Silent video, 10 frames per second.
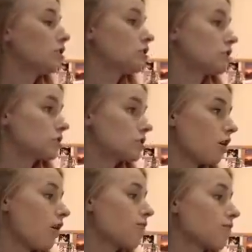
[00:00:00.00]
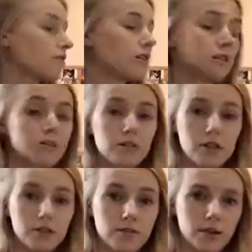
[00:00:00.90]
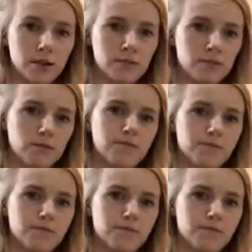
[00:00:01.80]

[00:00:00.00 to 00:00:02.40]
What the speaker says: to solve for the first variable.